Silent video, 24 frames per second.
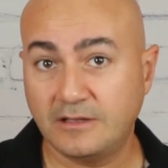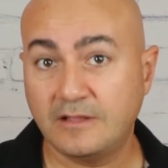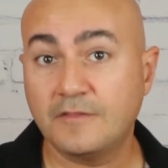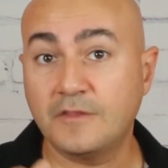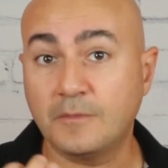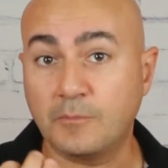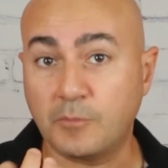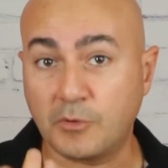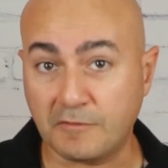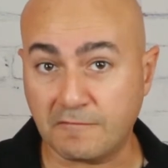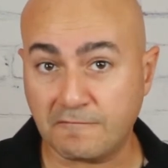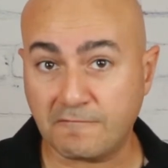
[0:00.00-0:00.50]
the
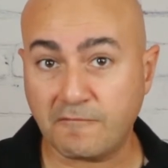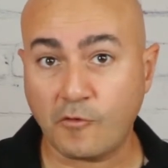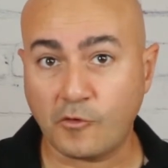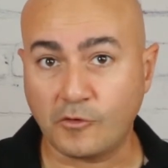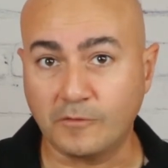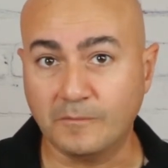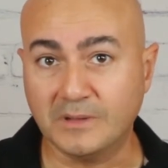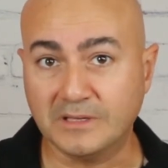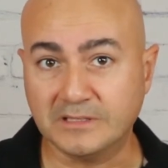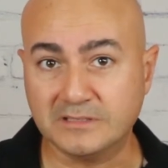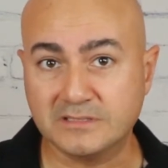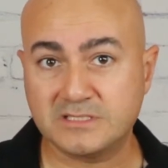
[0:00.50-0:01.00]

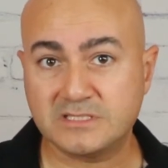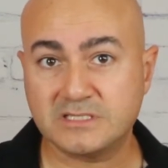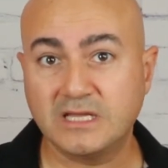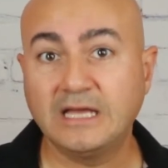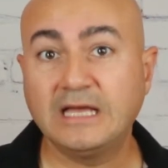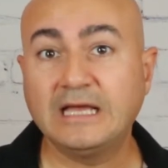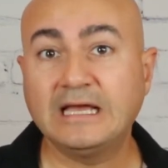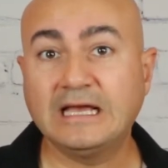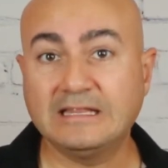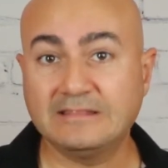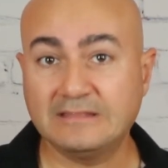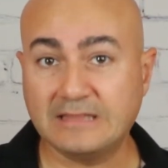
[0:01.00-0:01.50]
performance,
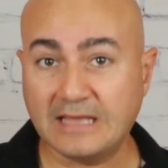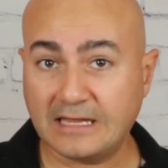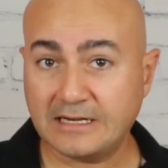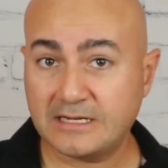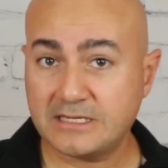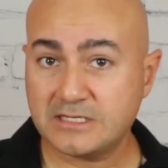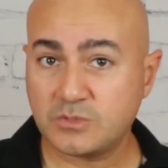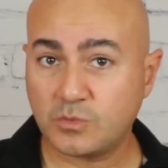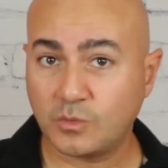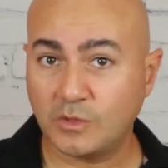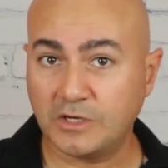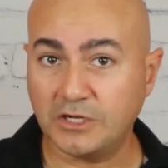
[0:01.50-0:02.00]
and that
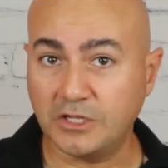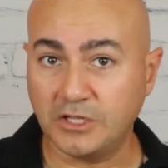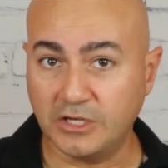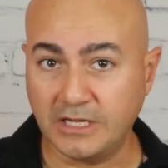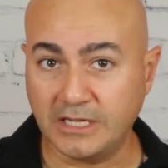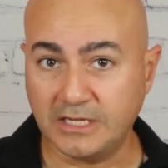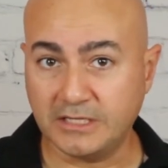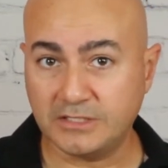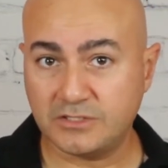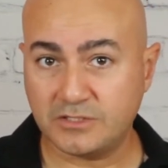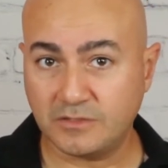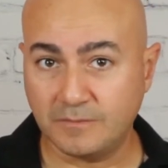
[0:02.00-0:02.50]
is what you
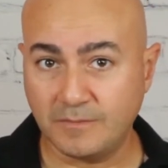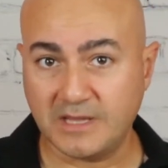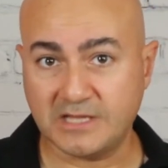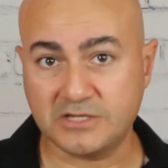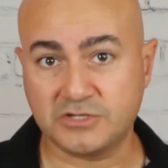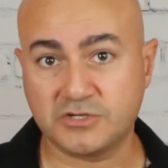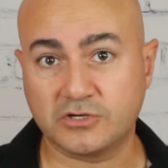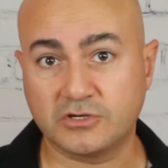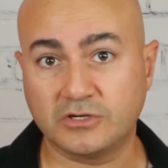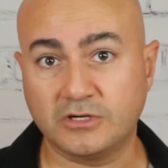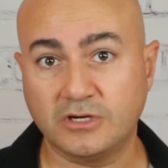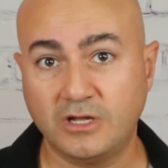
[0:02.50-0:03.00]
need to
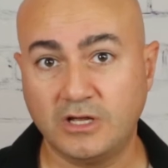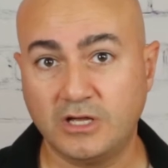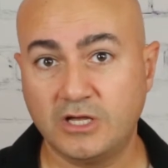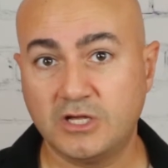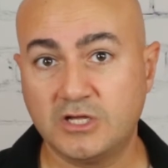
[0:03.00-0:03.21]
measure.